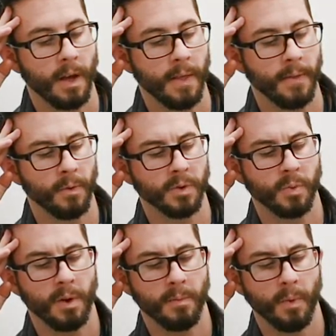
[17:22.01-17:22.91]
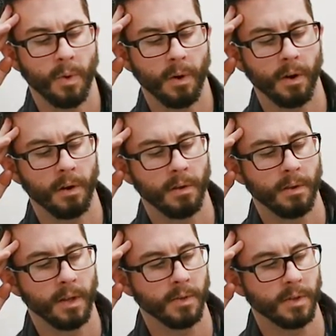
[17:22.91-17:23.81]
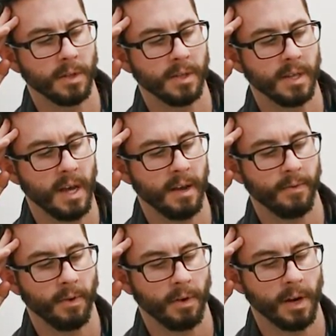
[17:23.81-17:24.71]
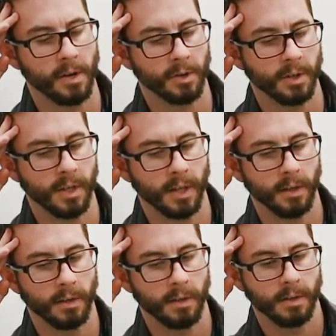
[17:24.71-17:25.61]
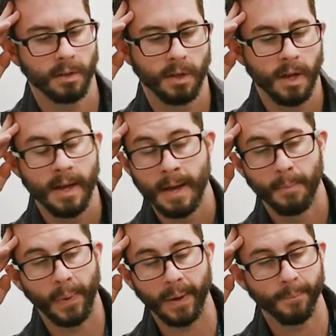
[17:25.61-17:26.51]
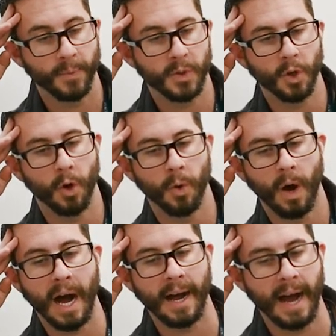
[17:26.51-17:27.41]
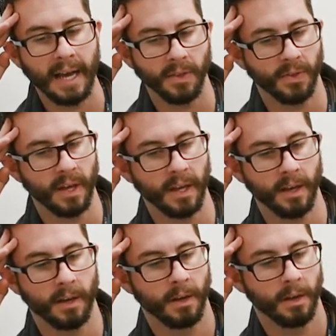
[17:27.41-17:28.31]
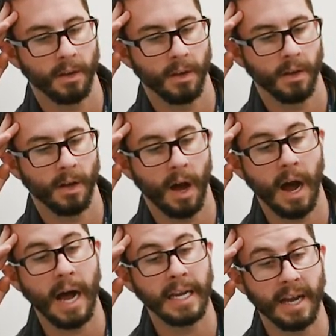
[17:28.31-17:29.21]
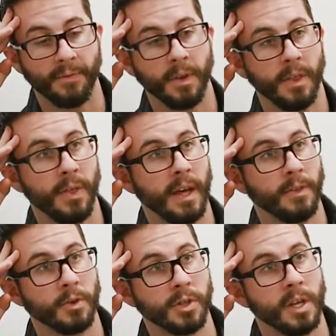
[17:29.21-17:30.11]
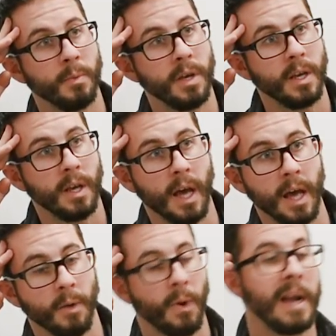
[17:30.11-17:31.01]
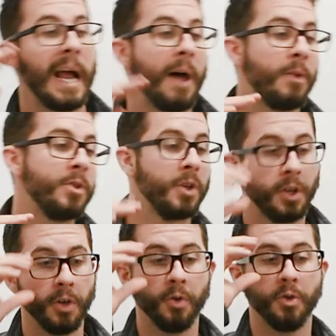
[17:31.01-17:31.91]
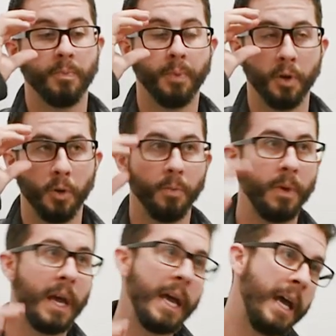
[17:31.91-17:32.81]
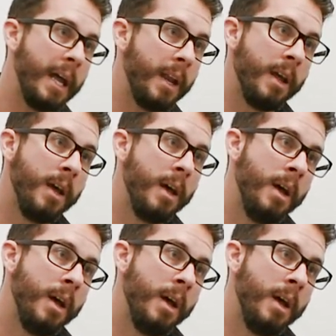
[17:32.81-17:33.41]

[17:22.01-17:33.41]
and then there was one more that I was going to say for intra But so I, I think, I definitely think there's going to be a, right now there's a huge boom in